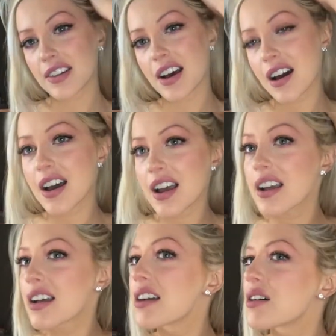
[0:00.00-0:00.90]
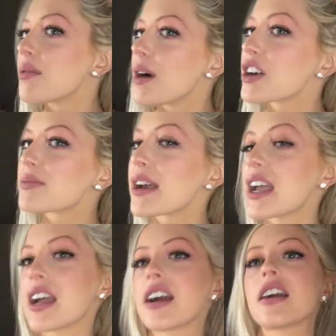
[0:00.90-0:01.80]
not washed my
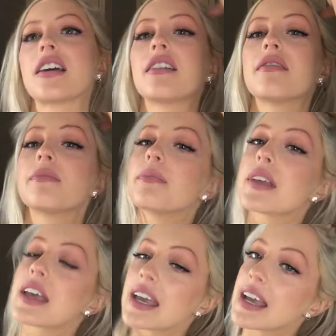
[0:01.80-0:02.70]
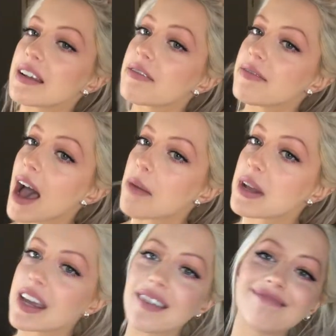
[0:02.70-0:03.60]
hair in a fat
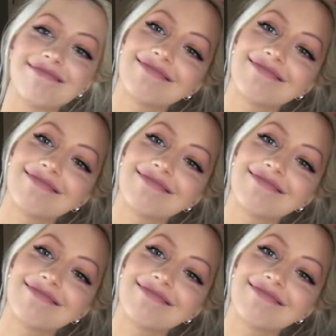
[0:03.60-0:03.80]
minute.